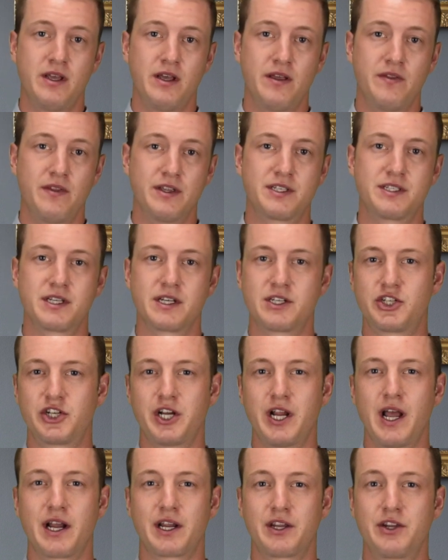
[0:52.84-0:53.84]
This is a
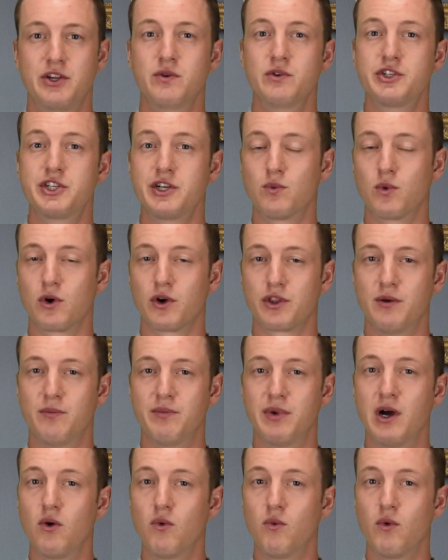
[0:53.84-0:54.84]
check usually worth
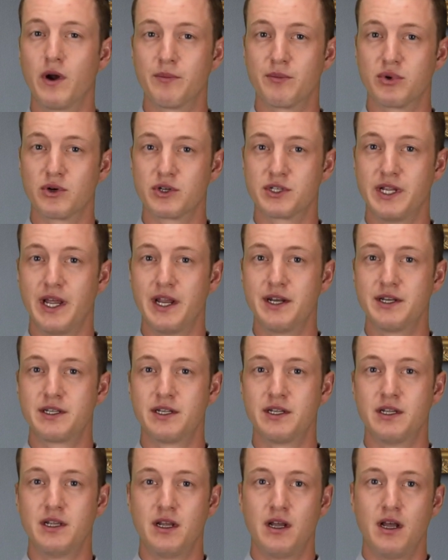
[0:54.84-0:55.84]
about
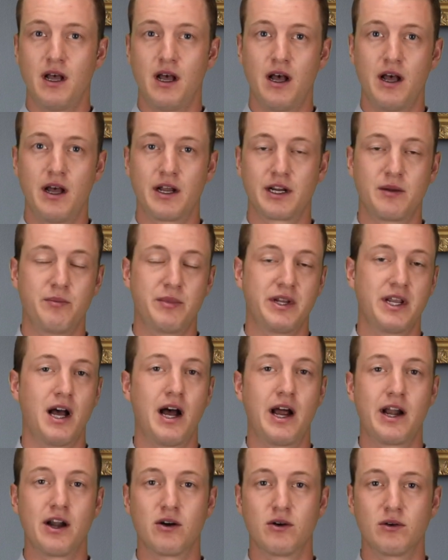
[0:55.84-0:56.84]
1%. It can be
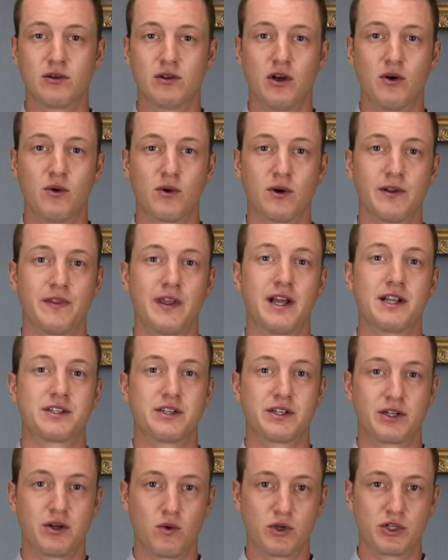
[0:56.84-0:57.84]
higher or lower, and that's
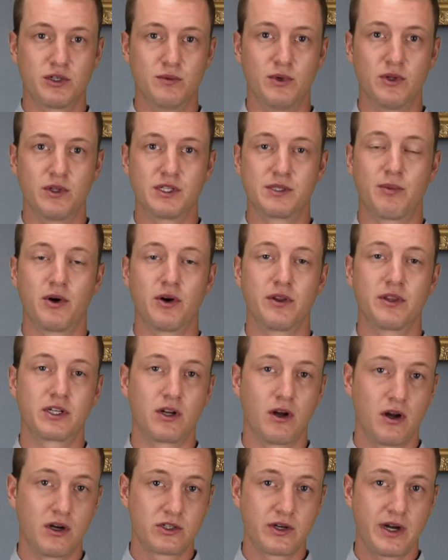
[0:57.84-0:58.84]
negotiable as part of the
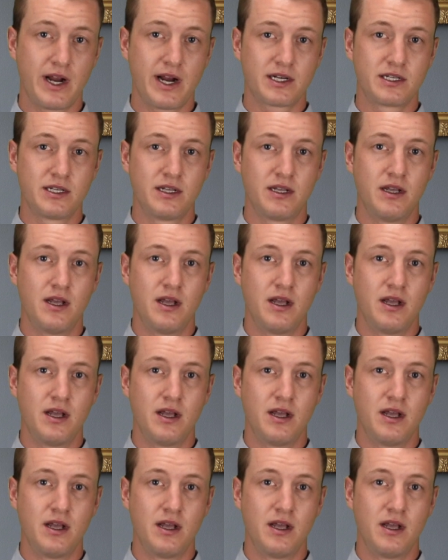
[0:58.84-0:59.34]
contract.